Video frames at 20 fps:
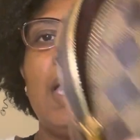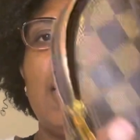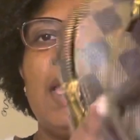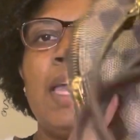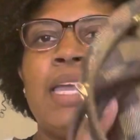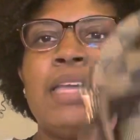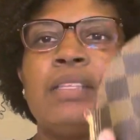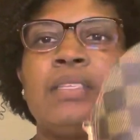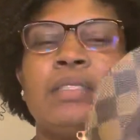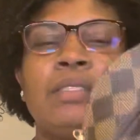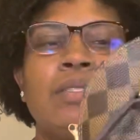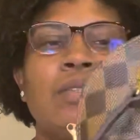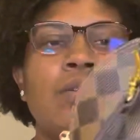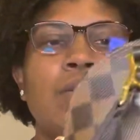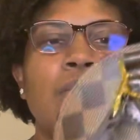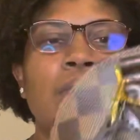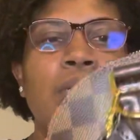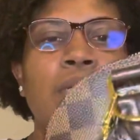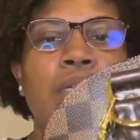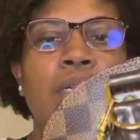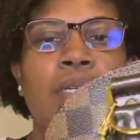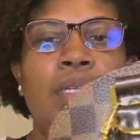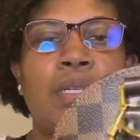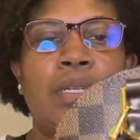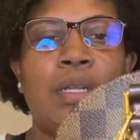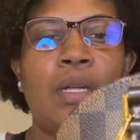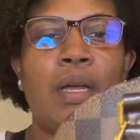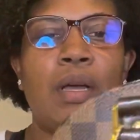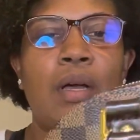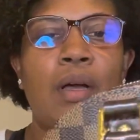it's still good.
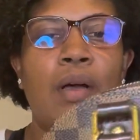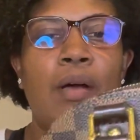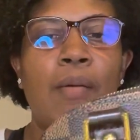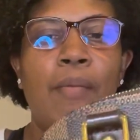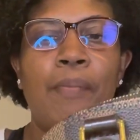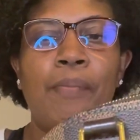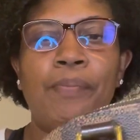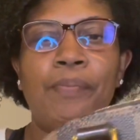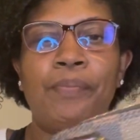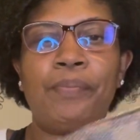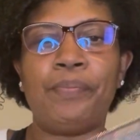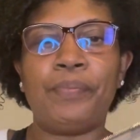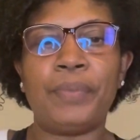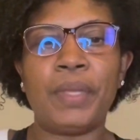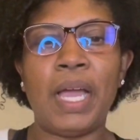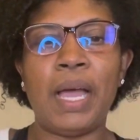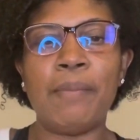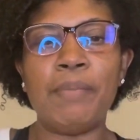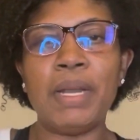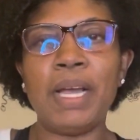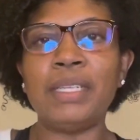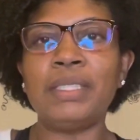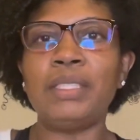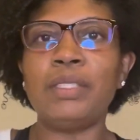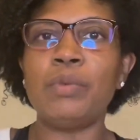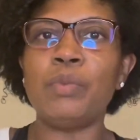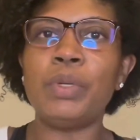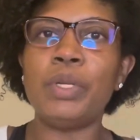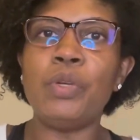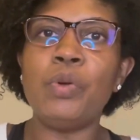I'm not
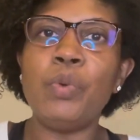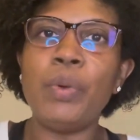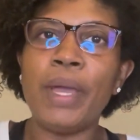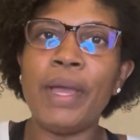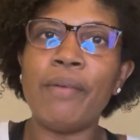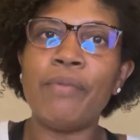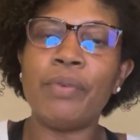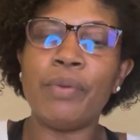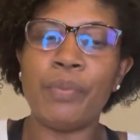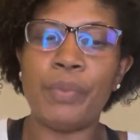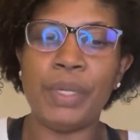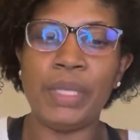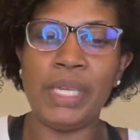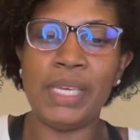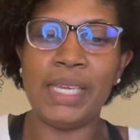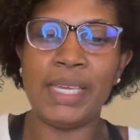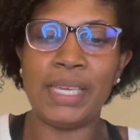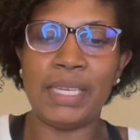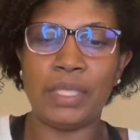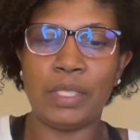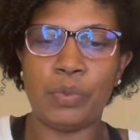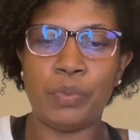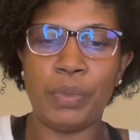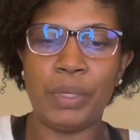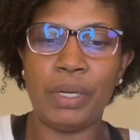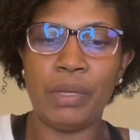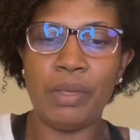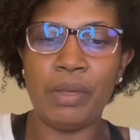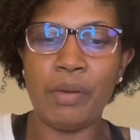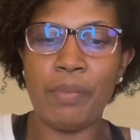someone who ever really gets rid
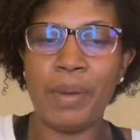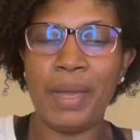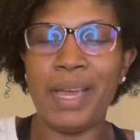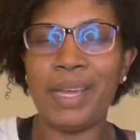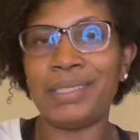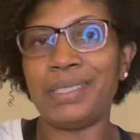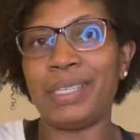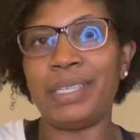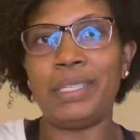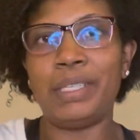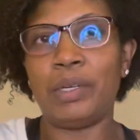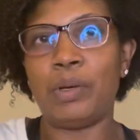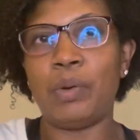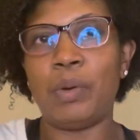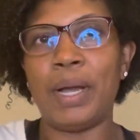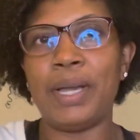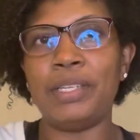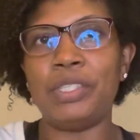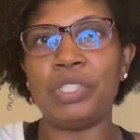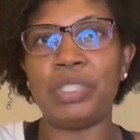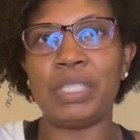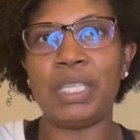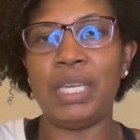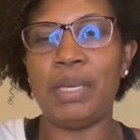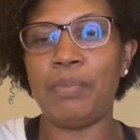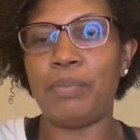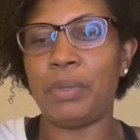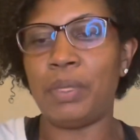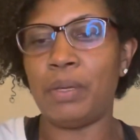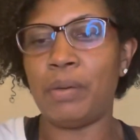of their bags. I don't. I just
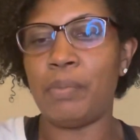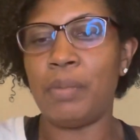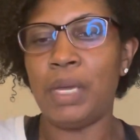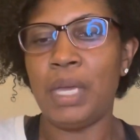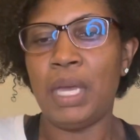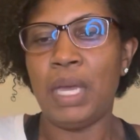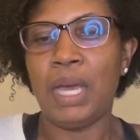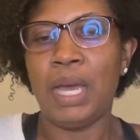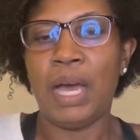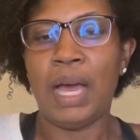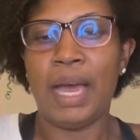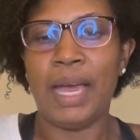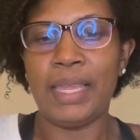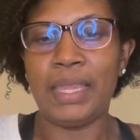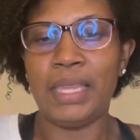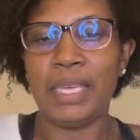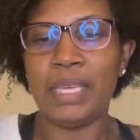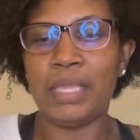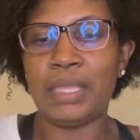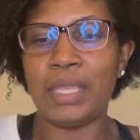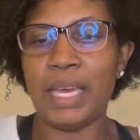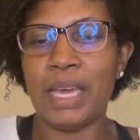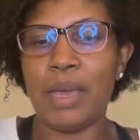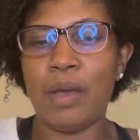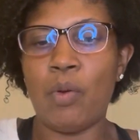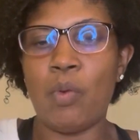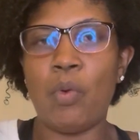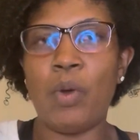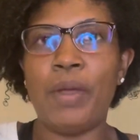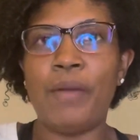keep them. I think
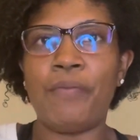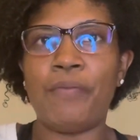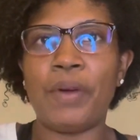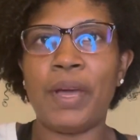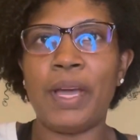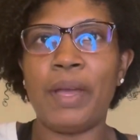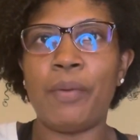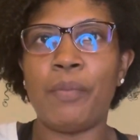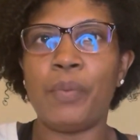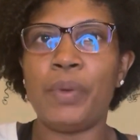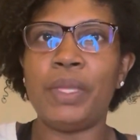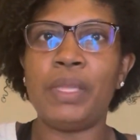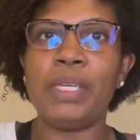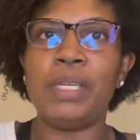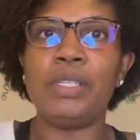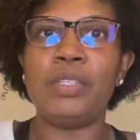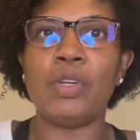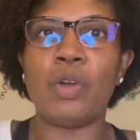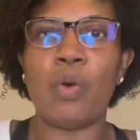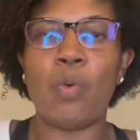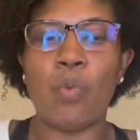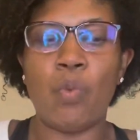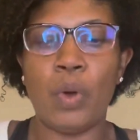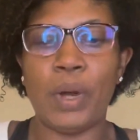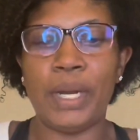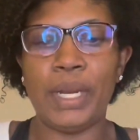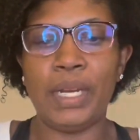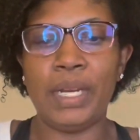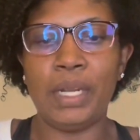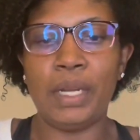that if I really don't
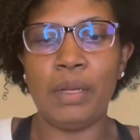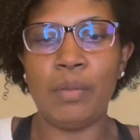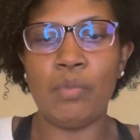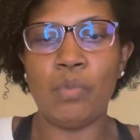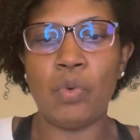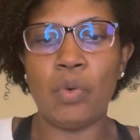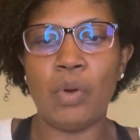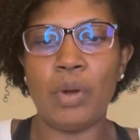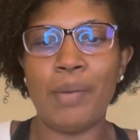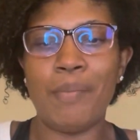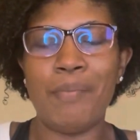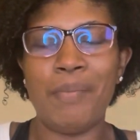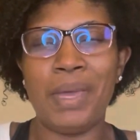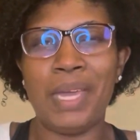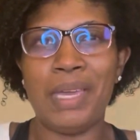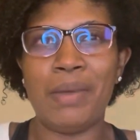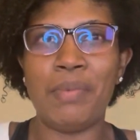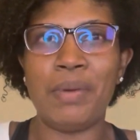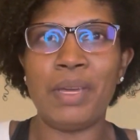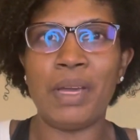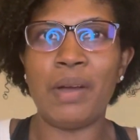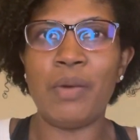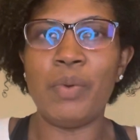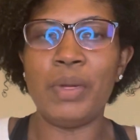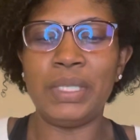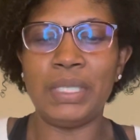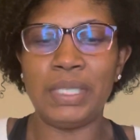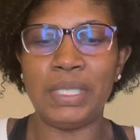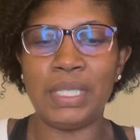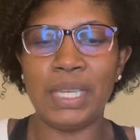want it anymore, maybe I
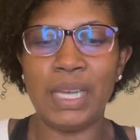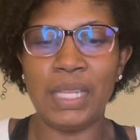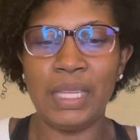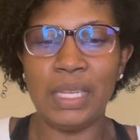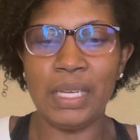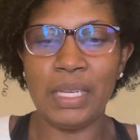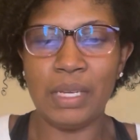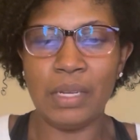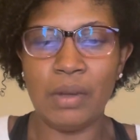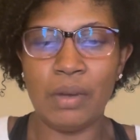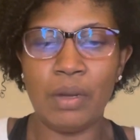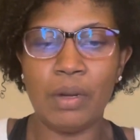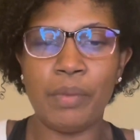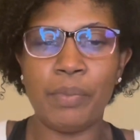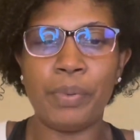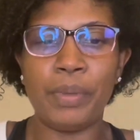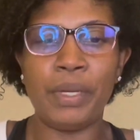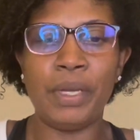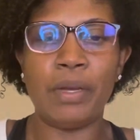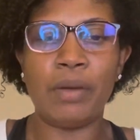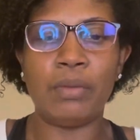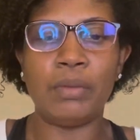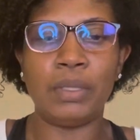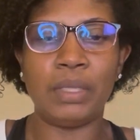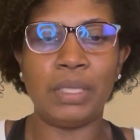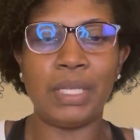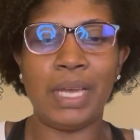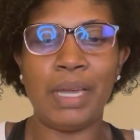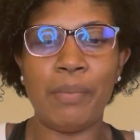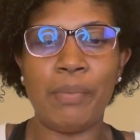would sell it on a pre-owned
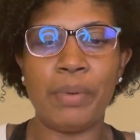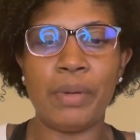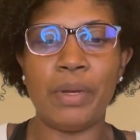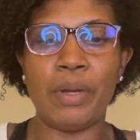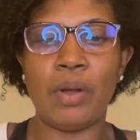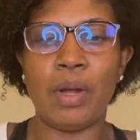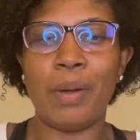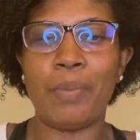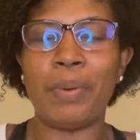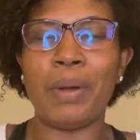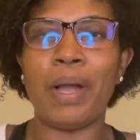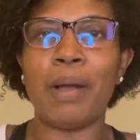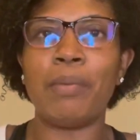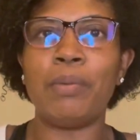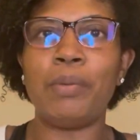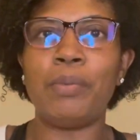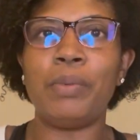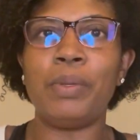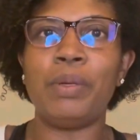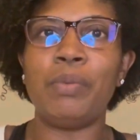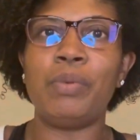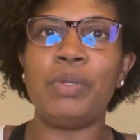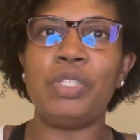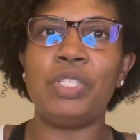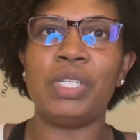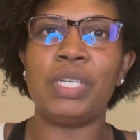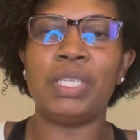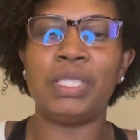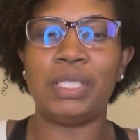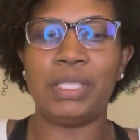site, but I probably would
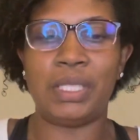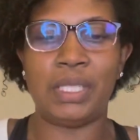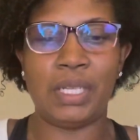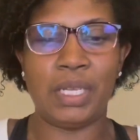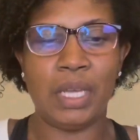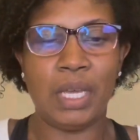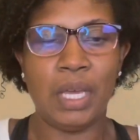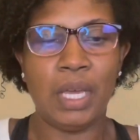just